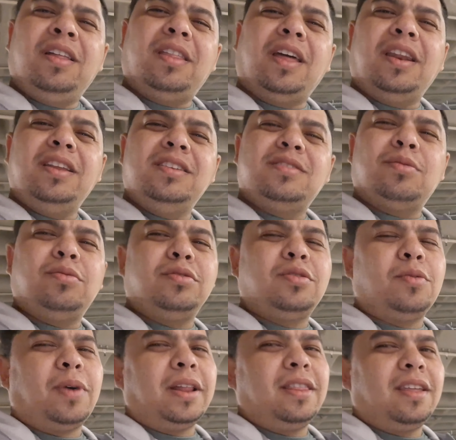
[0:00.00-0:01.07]
That is also
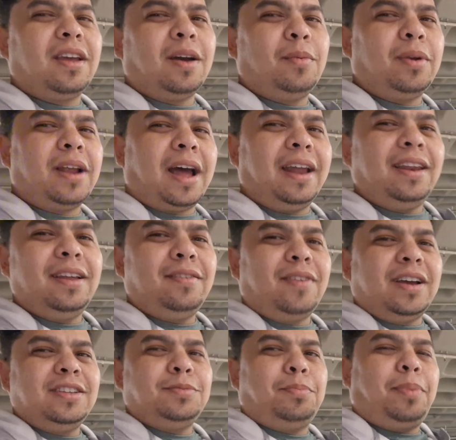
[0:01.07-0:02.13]
one thing I would highly
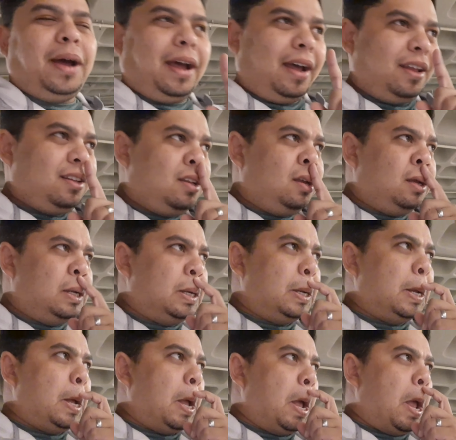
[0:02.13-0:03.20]
advise, but
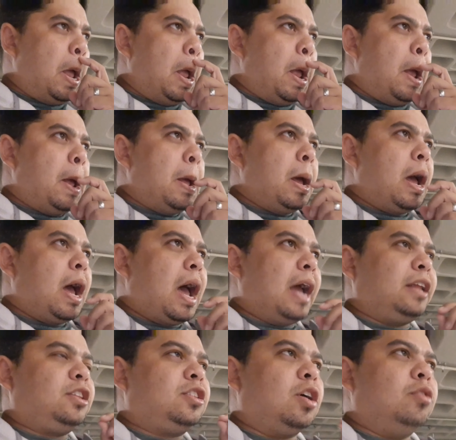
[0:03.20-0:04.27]
I
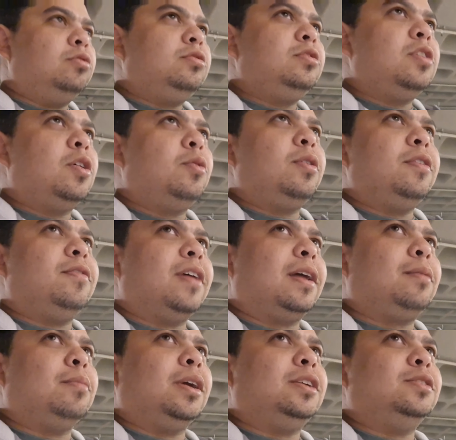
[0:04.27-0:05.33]
don't know if
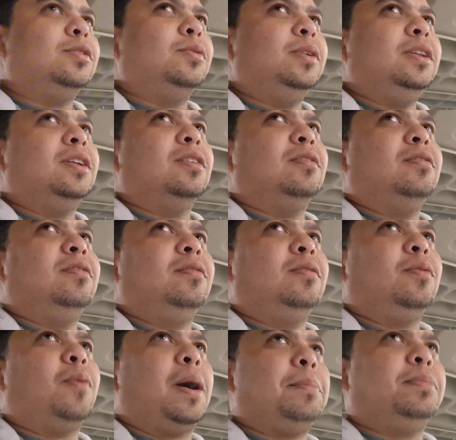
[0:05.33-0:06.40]
that makes your window
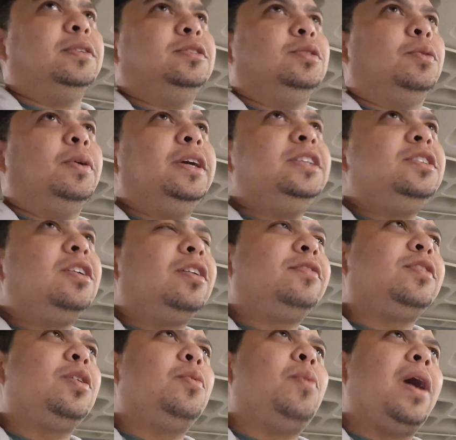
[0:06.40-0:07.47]
wipers noisy
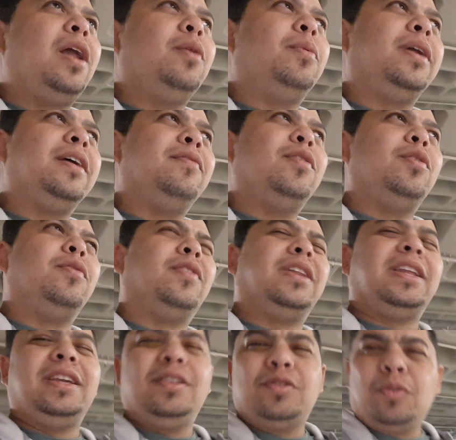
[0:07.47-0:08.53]
after a while or whatever, but
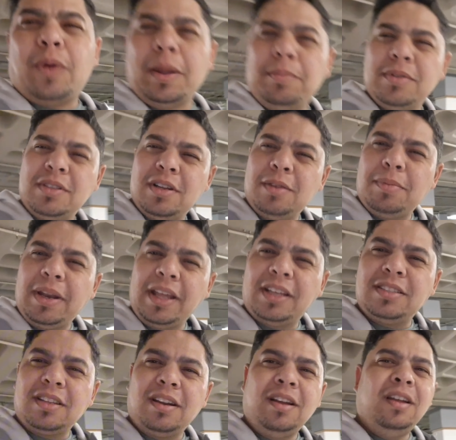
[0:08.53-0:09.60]
eat your wipers a little bit
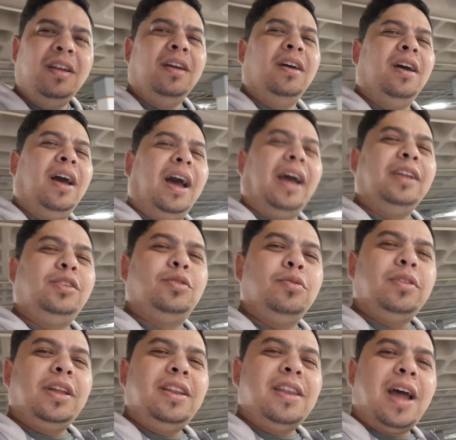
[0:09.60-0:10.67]
extra. I do
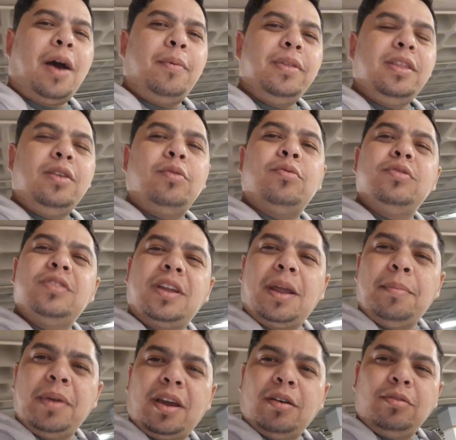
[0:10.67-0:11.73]
that now and then. Also,
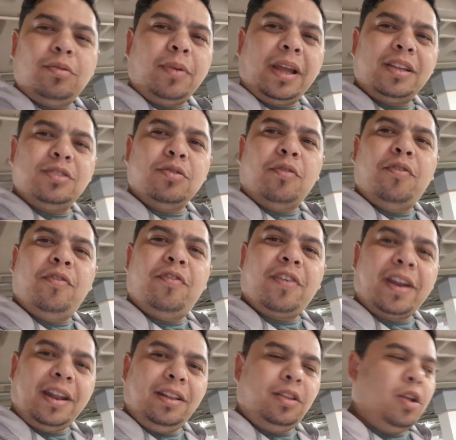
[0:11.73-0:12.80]
ceramic coat wax your
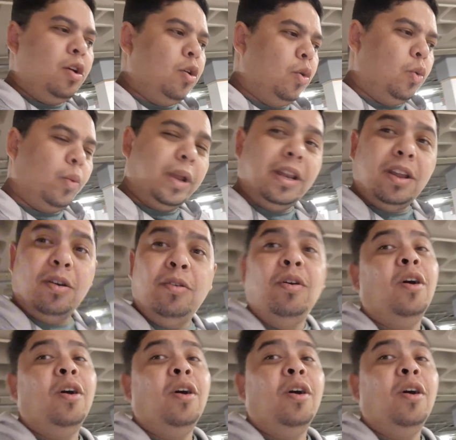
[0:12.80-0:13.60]
front window.